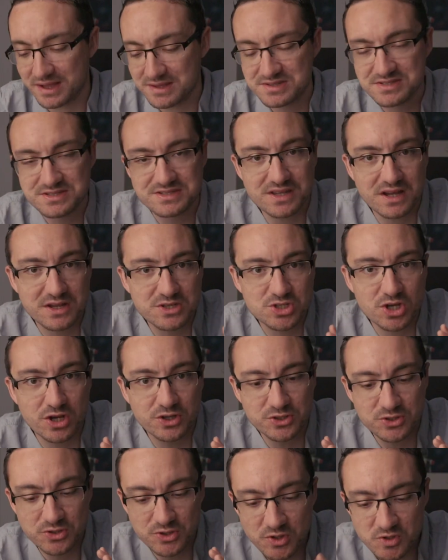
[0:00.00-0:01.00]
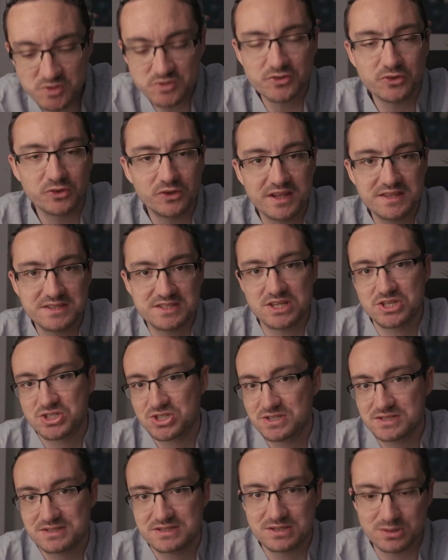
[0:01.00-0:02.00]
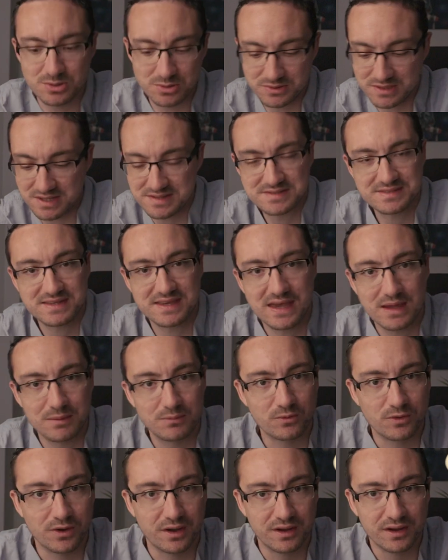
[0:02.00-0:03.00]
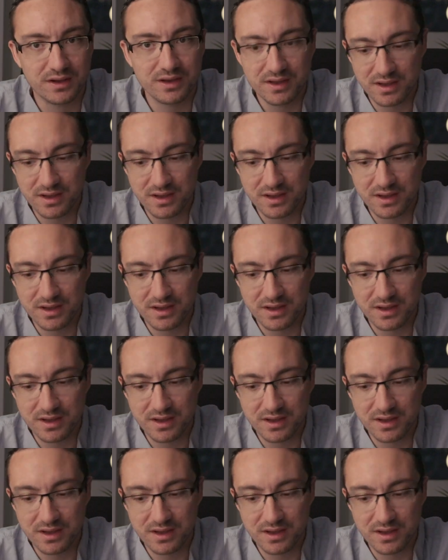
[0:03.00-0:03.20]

and such a useful addition to this camera.